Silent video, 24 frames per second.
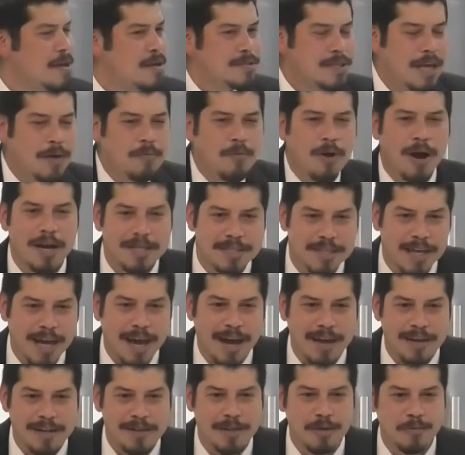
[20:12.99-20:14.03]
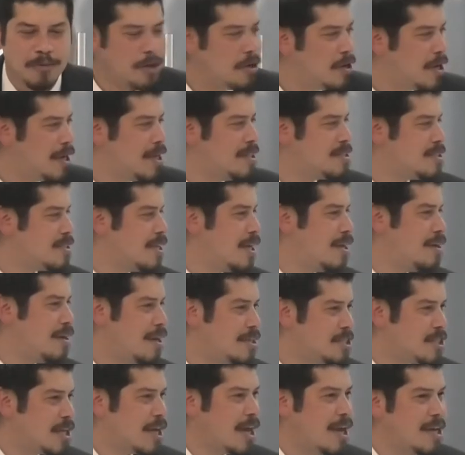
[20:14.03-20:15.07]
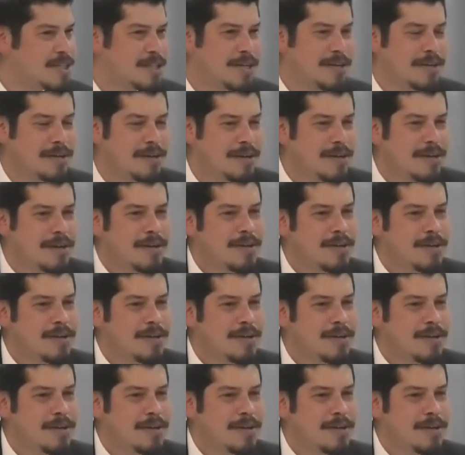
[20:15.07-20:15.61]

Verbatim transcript: Say, why is that? Do you want your kids to get an education?